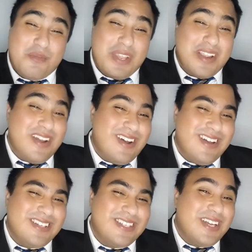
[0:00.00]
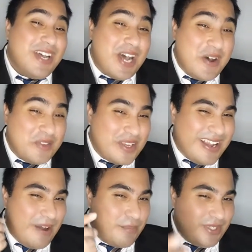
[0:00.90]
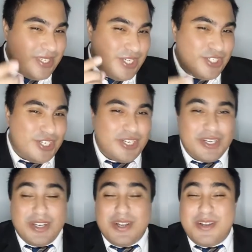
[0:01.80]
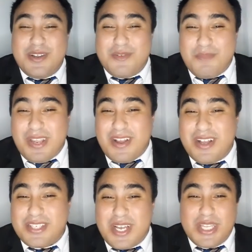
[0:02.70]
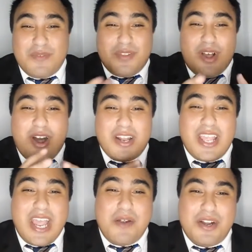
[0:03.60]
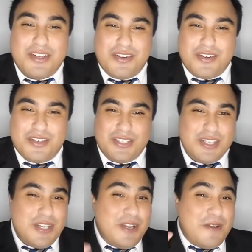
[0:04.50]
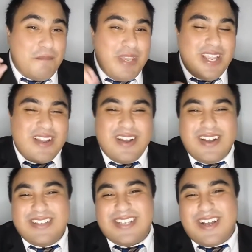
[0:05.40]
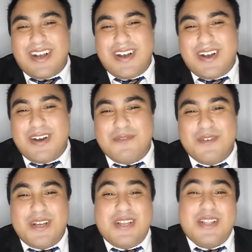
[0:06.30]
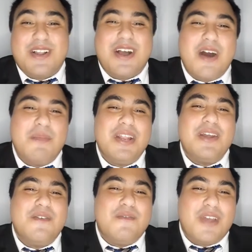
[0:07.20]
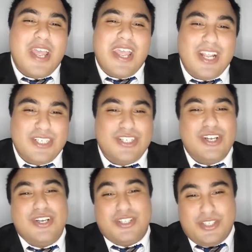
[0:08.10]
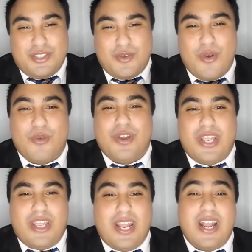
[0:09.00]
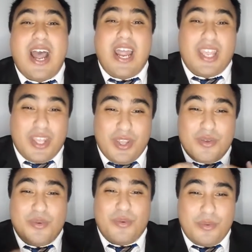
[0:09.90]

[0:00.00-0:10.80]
because of the competition, because of the flawed characters, because of the coming of age story in Haikyuu.